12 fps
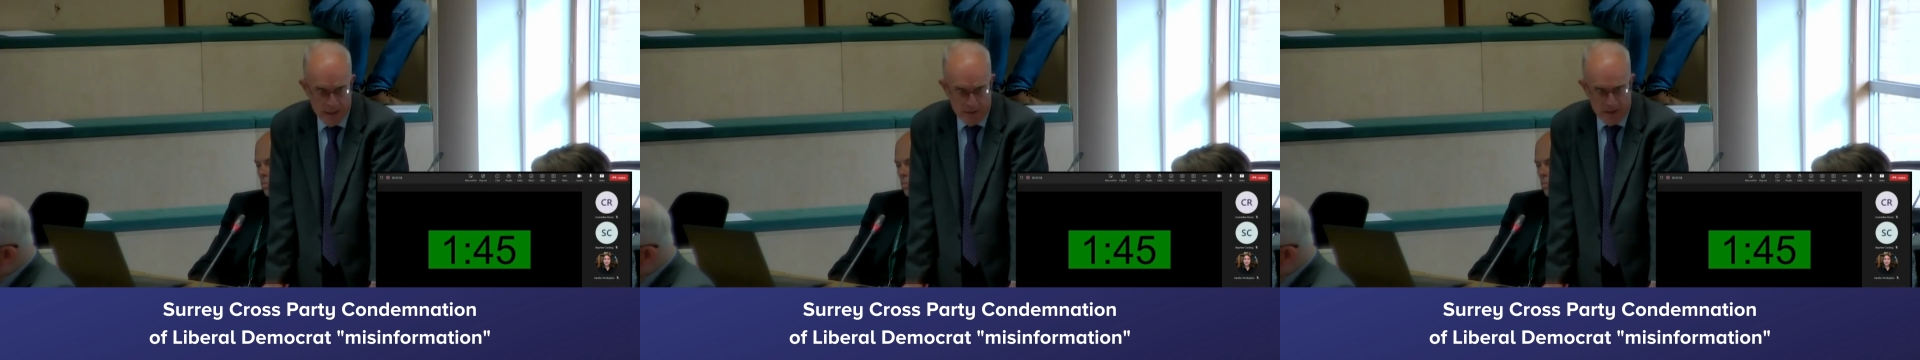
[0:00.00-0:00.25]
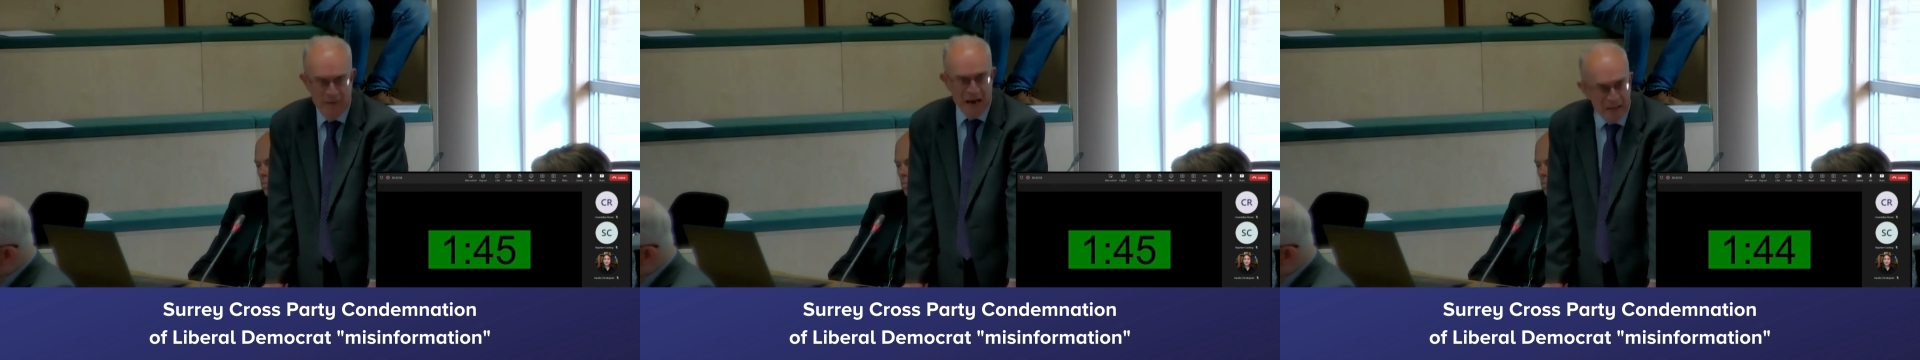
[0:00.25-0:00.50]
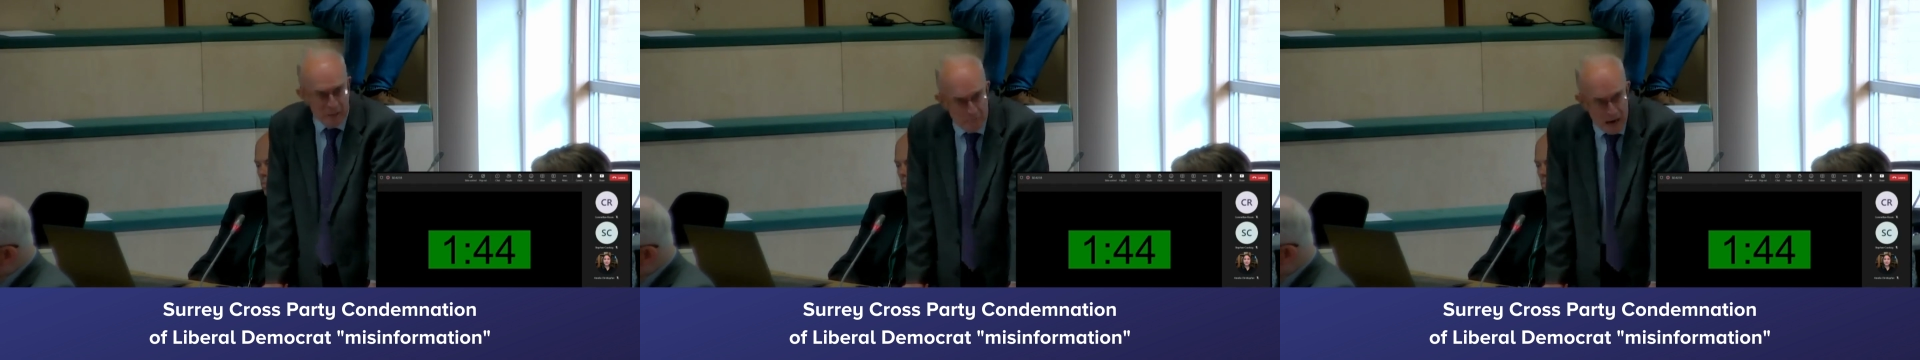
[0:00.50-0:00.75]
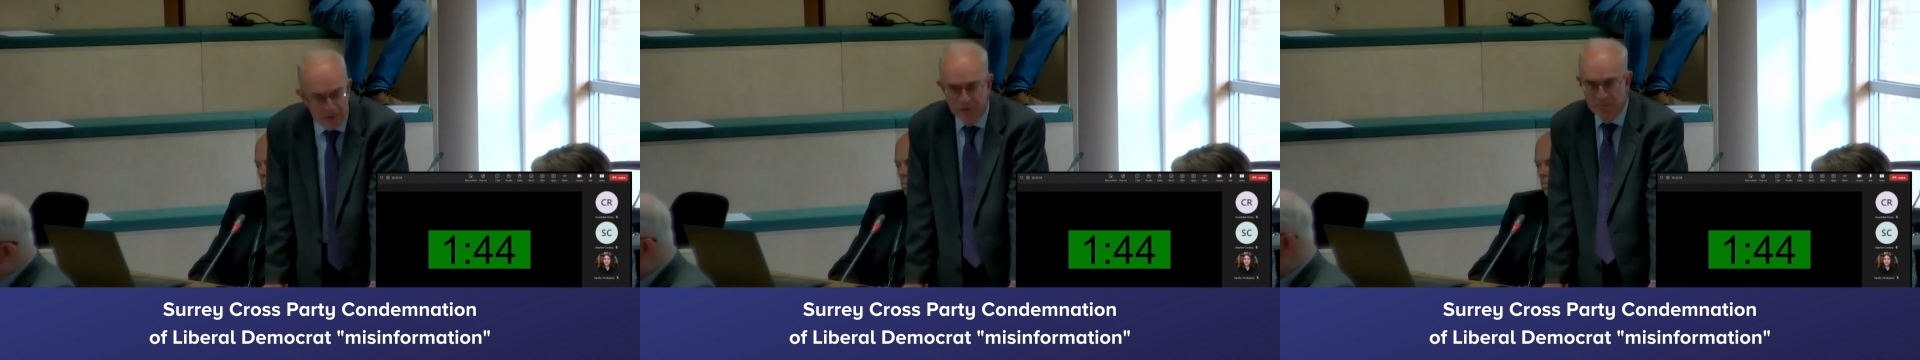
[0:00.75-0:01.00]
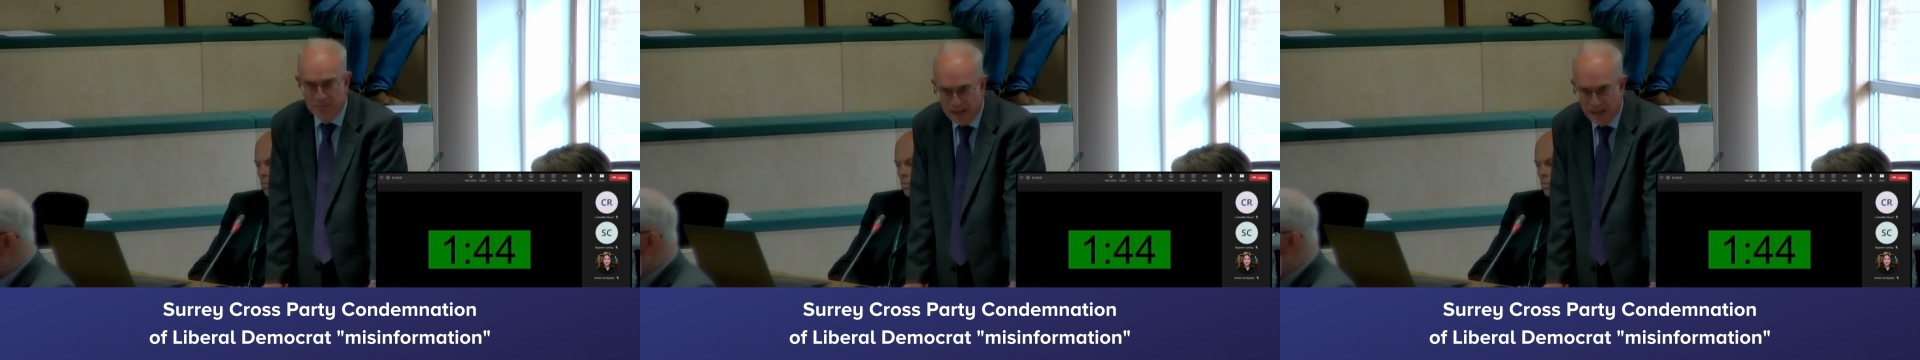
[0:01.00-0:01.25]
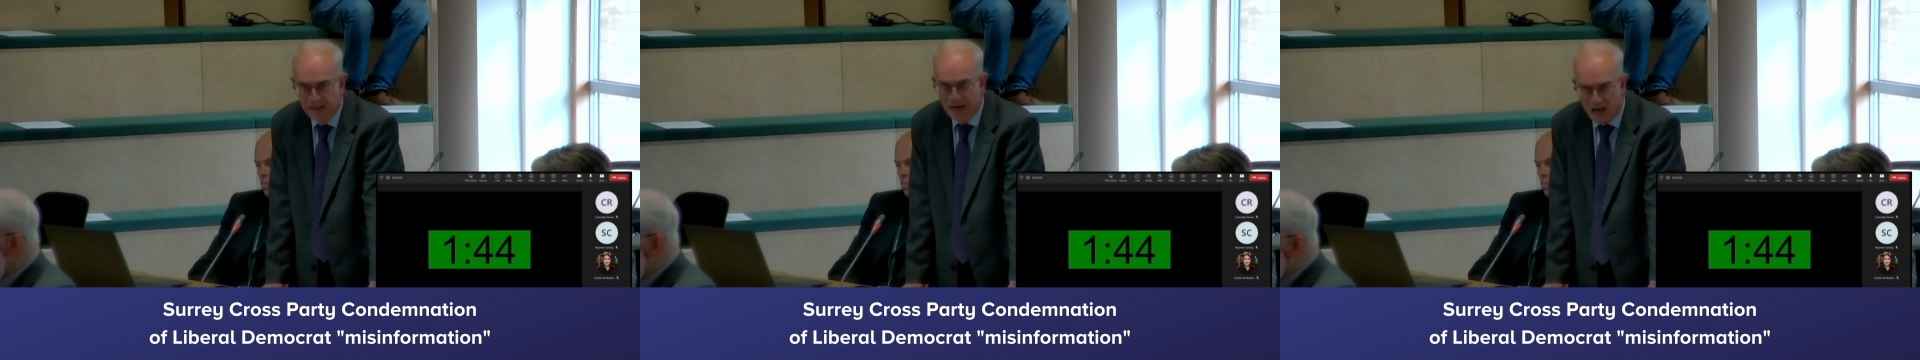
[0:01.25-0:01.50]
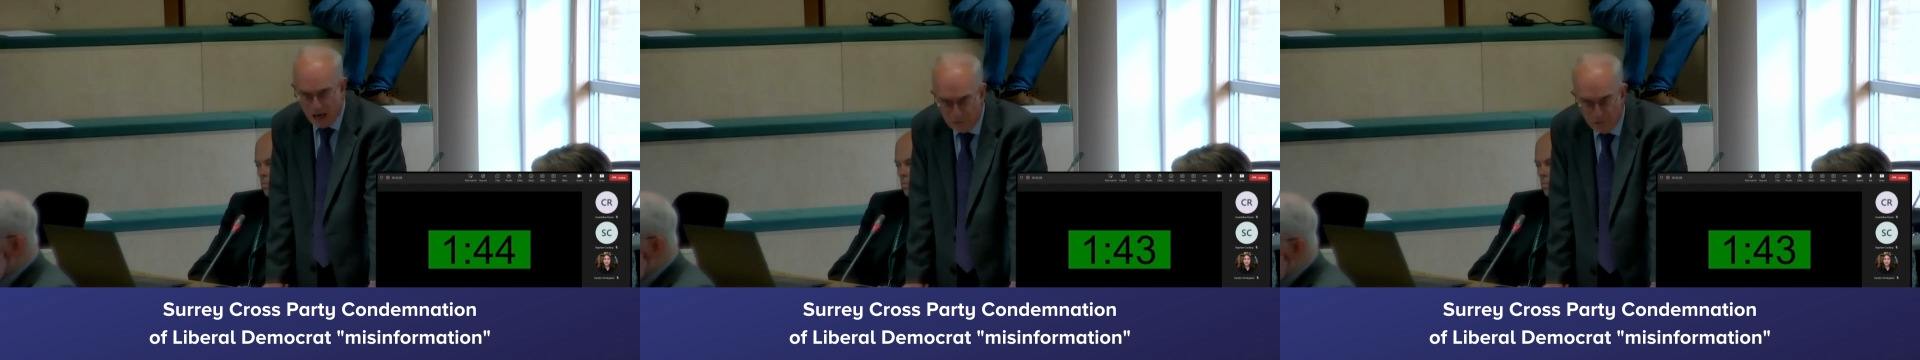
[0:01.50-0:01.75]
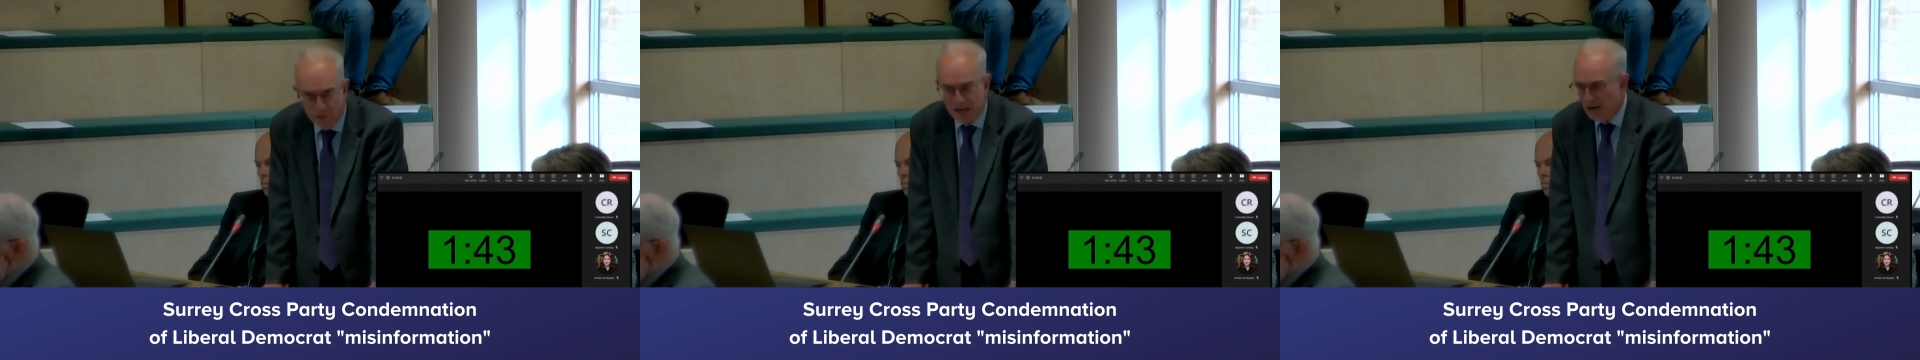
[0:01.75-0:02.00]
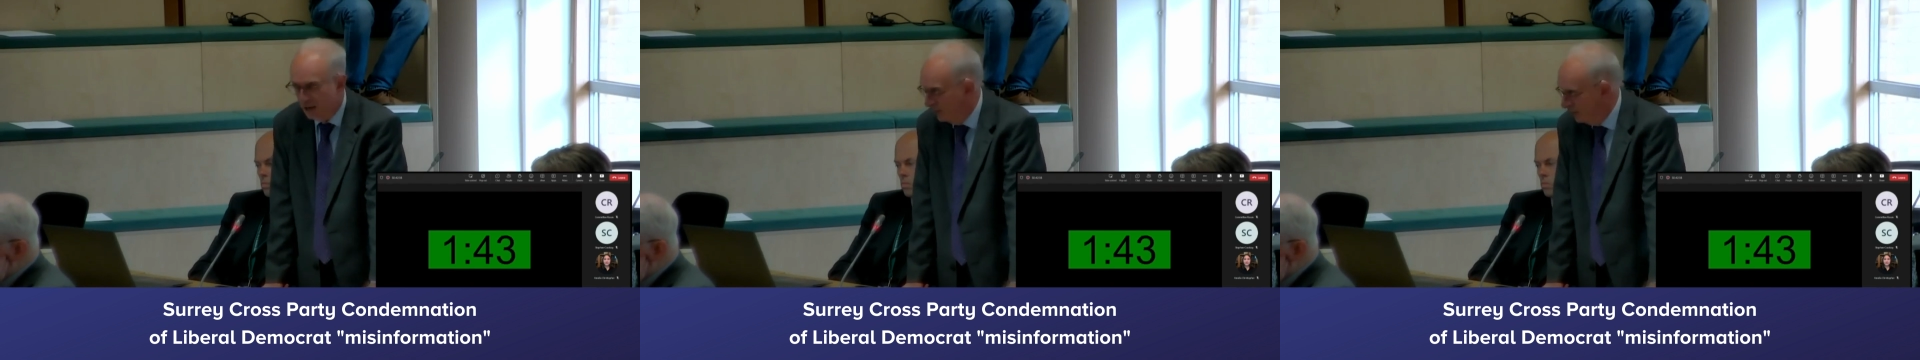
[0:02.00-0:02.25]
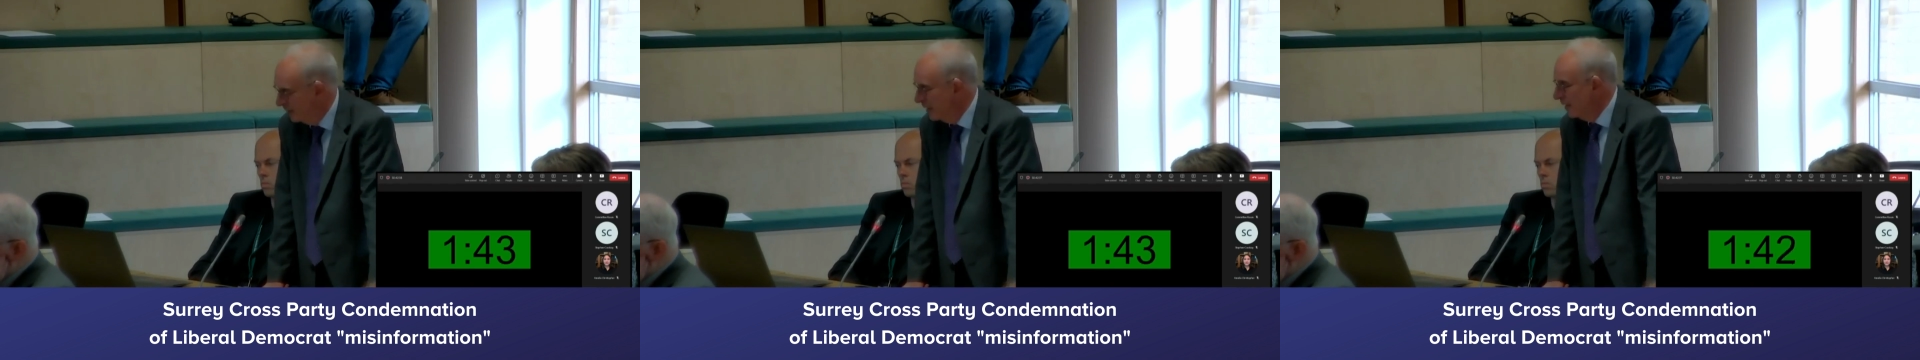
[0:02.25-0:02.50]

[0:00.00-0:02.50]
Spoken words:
that that amount of money, that 100,000,